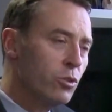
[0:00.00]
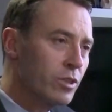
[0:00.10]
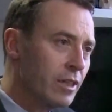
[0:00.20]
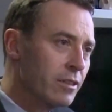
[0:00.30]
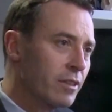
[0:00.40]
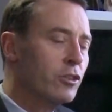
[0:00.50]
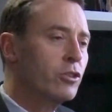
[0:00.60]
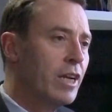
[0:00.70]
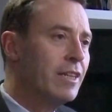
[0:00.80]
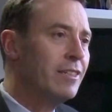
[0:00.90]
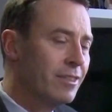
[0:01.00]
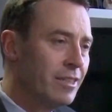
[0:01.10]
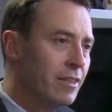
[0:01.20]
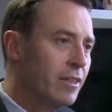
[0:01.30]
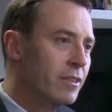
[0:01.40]
use this and the trainees
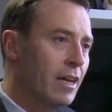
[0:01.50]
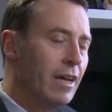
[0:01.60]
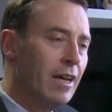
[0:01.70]
see this,